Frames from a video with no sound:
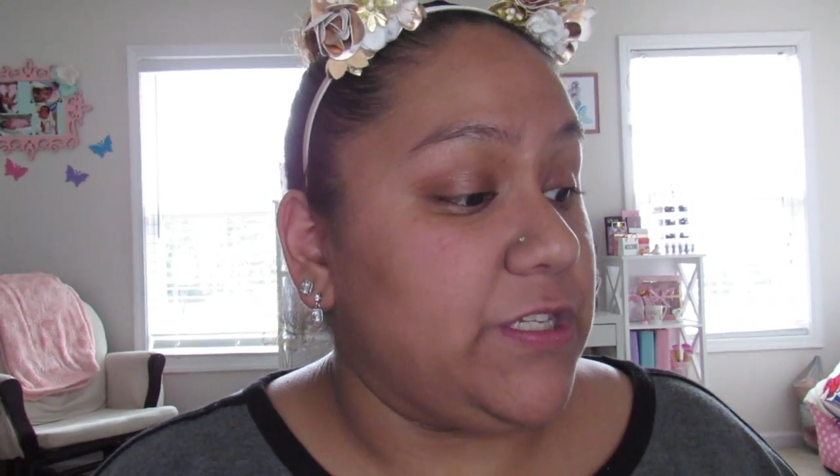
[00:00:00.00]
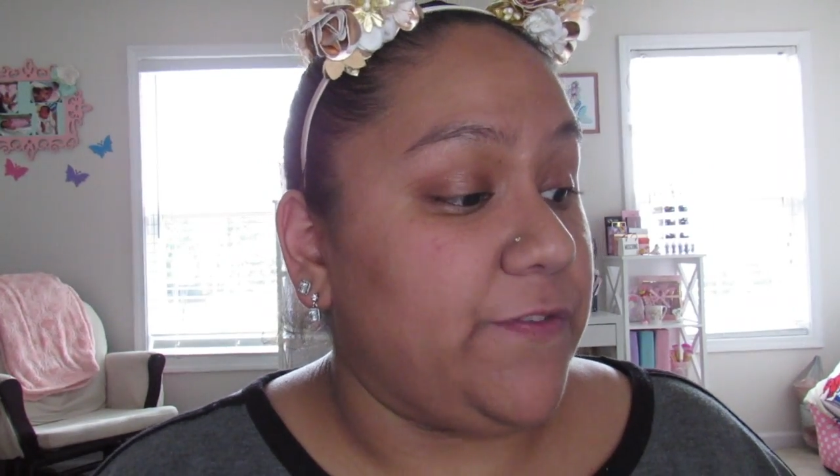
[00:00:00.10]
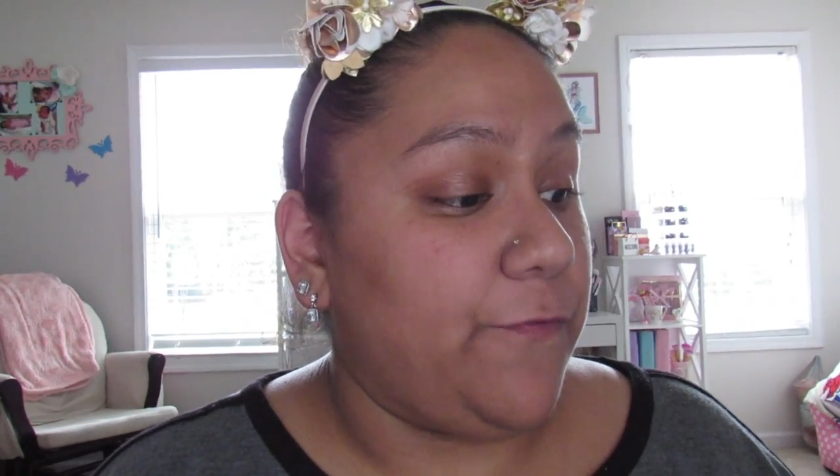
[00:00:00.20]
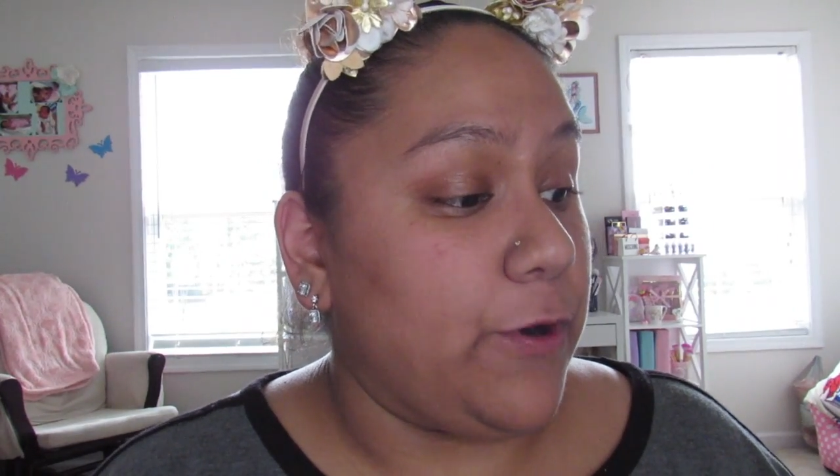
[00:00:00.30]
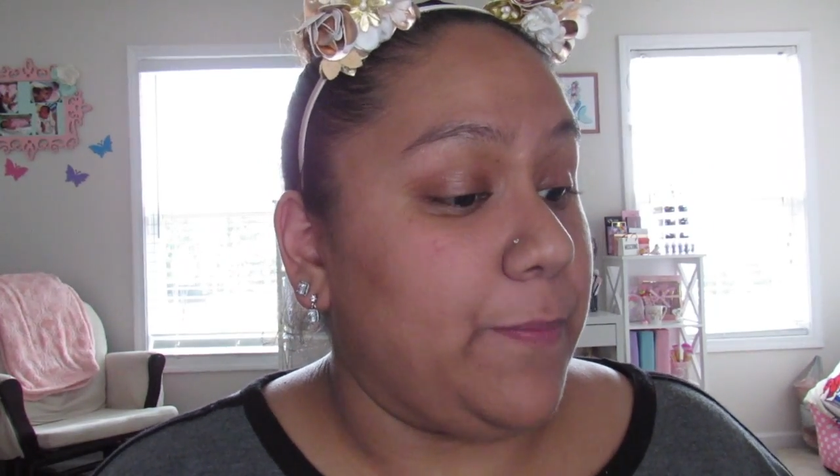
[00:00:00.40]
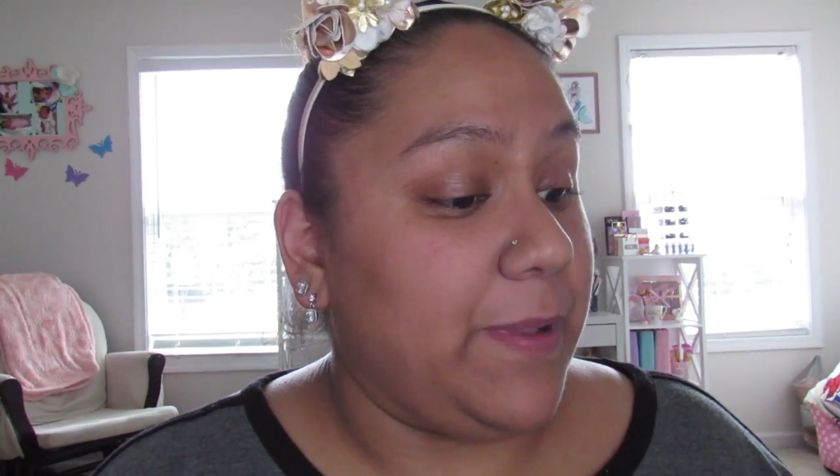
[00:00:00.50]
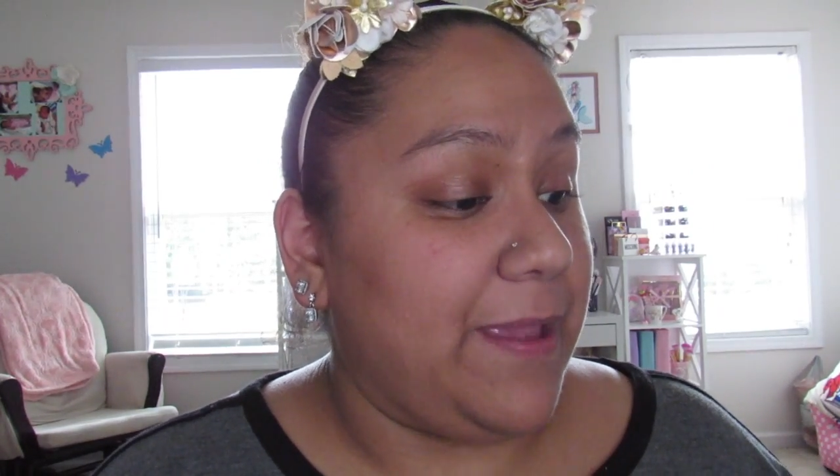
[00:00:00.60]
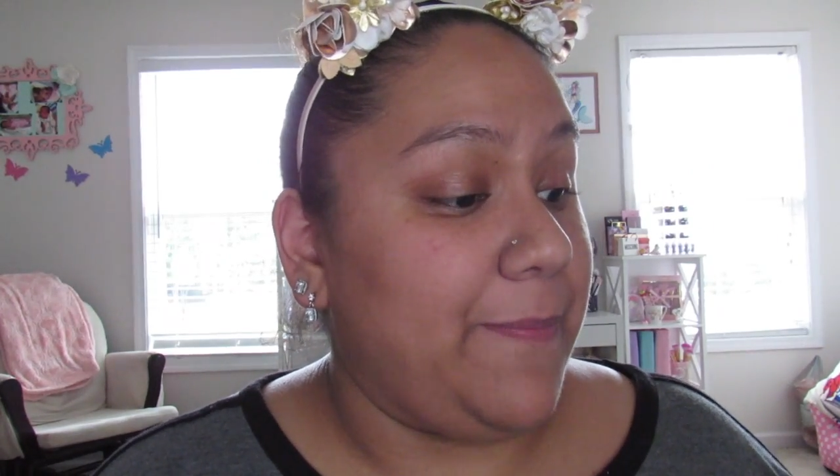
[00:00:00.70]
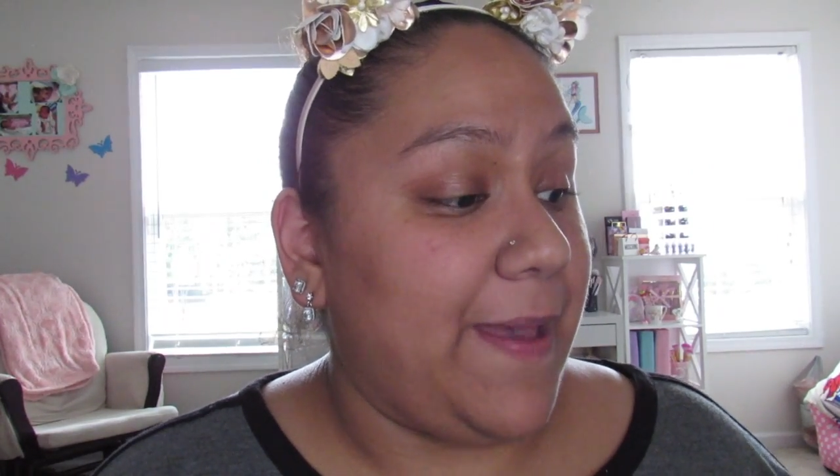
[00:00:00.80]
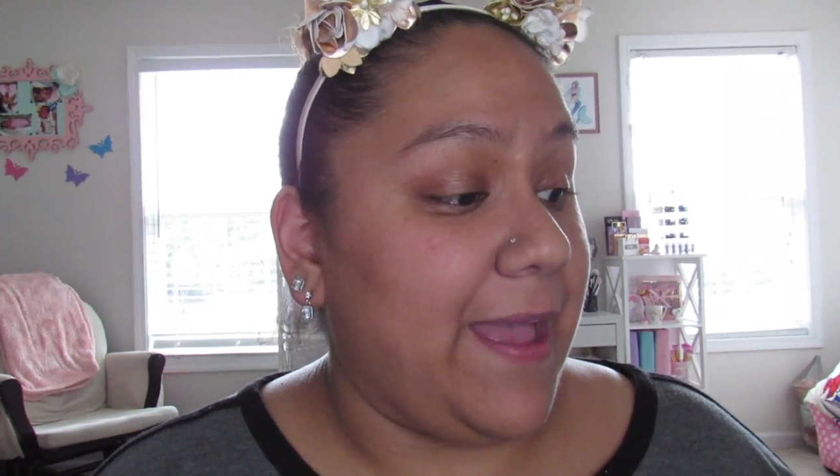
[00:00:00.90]
Sephora
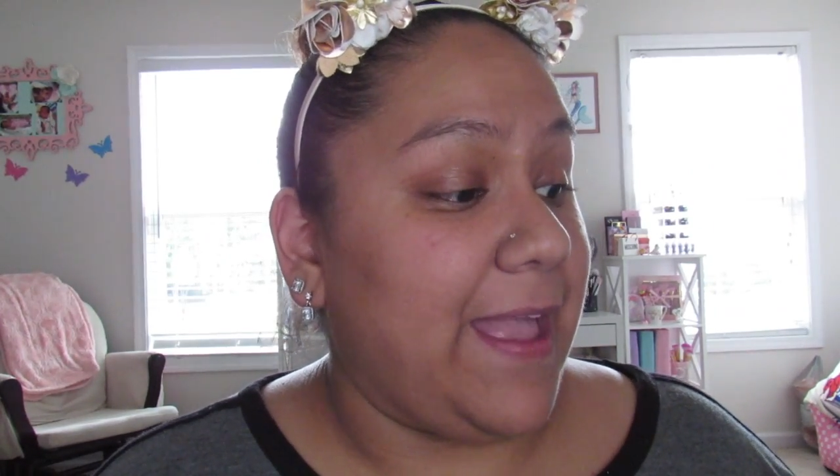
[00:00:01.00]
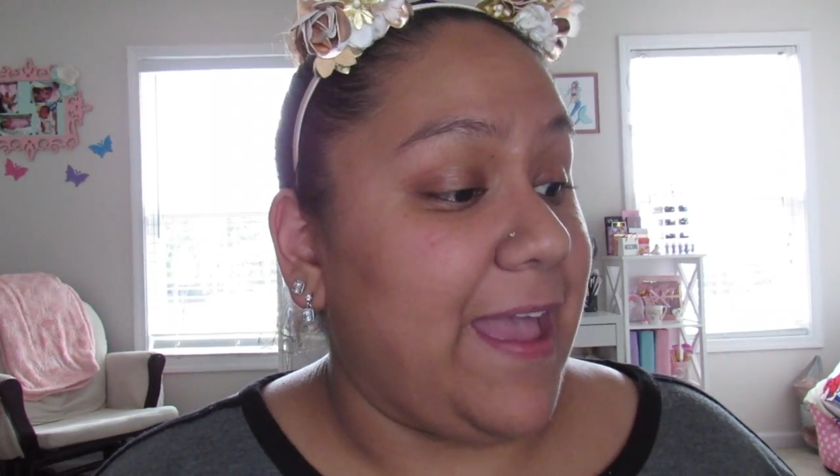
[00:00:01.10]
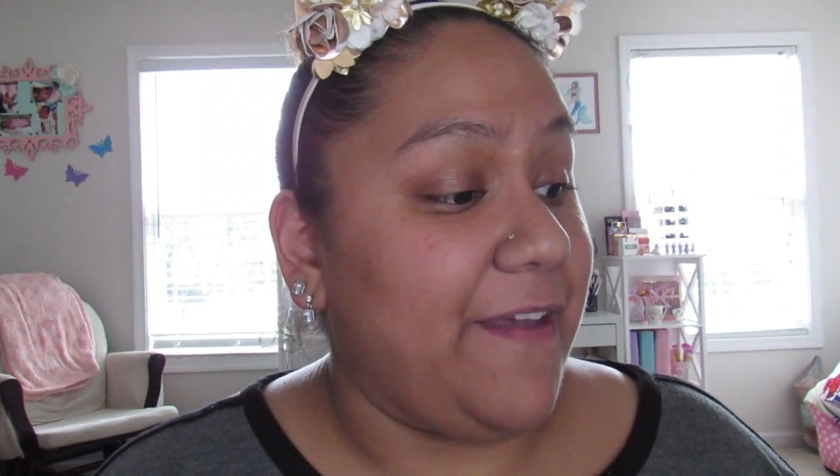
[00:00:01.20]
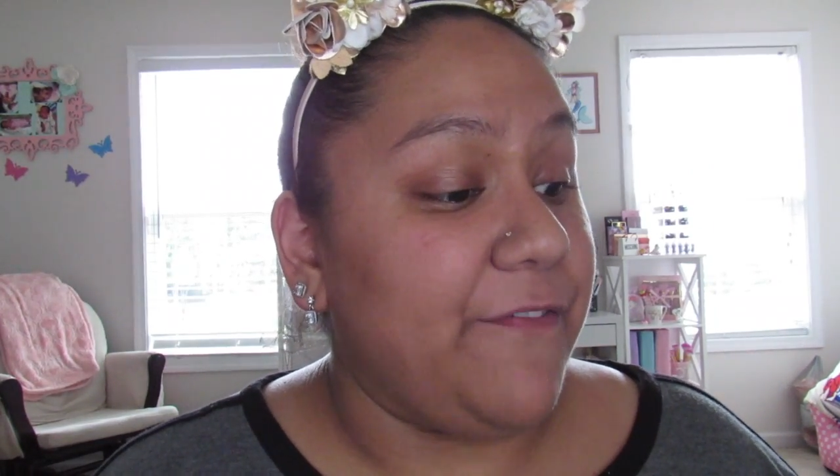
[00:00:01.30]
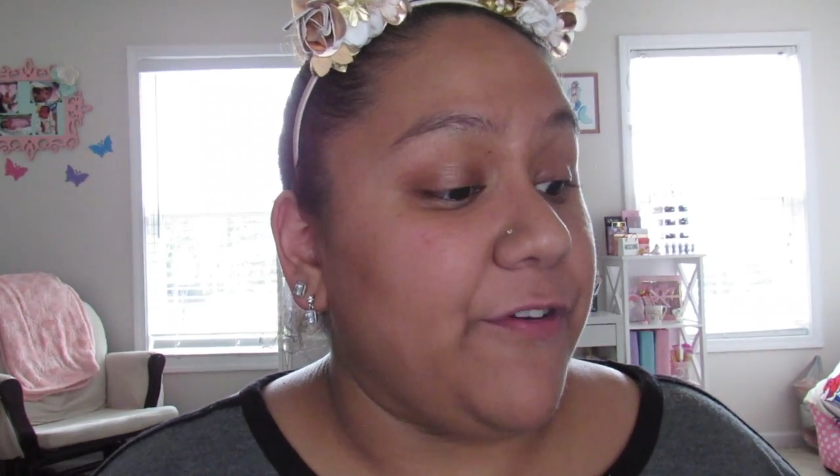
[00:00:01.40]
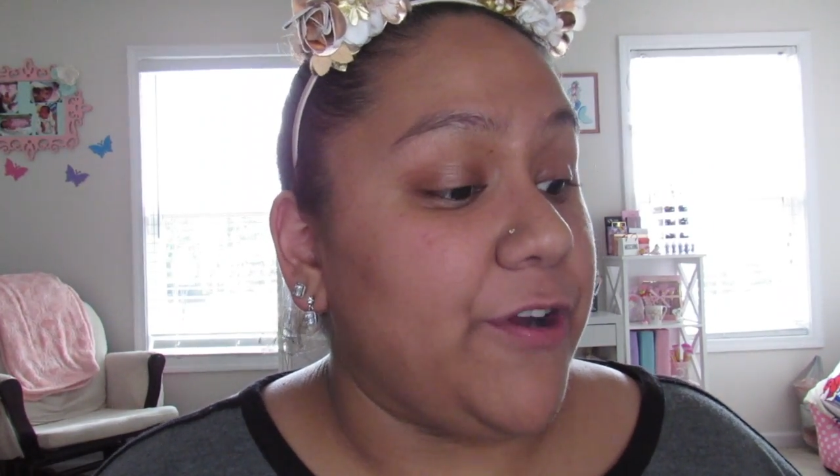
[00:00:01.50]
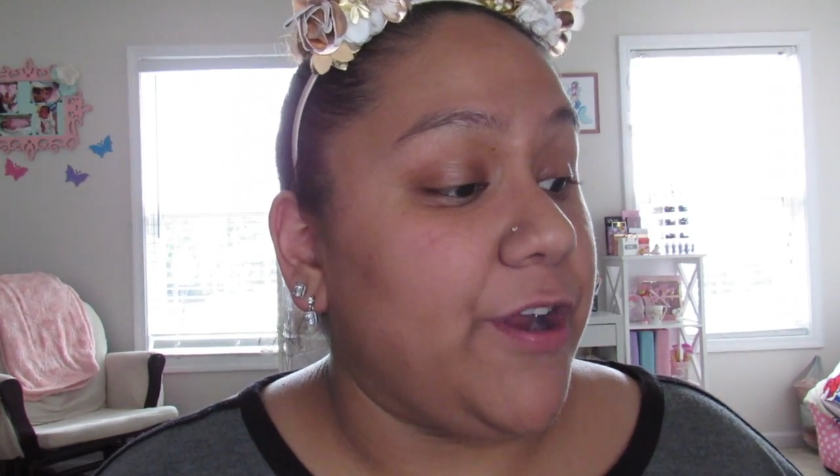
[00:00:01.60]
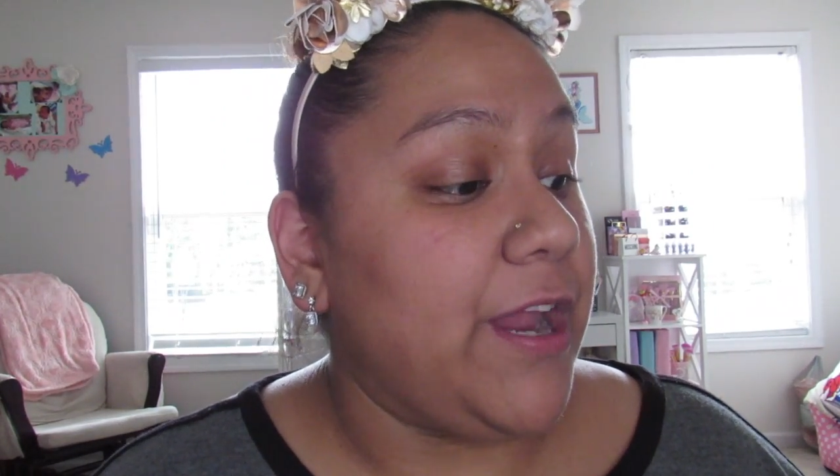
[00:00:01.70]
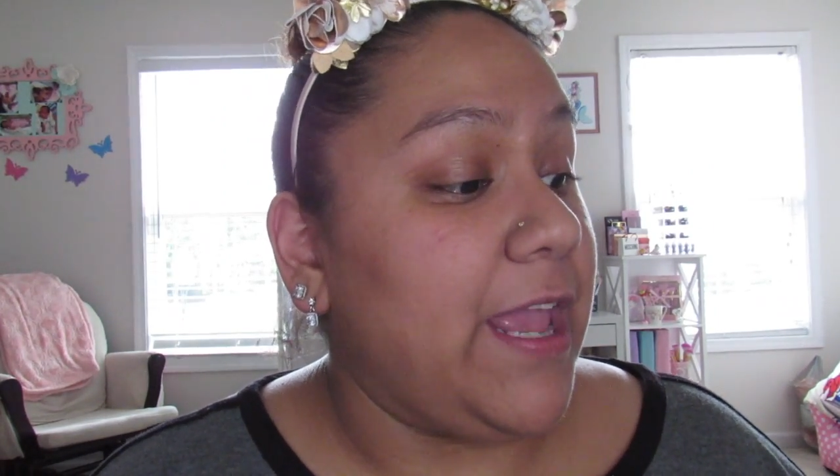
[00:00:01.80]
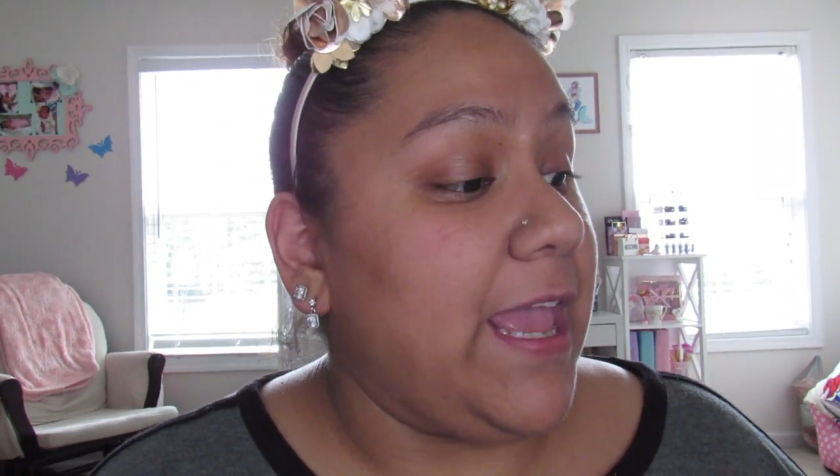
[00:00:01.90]
Play bag ever.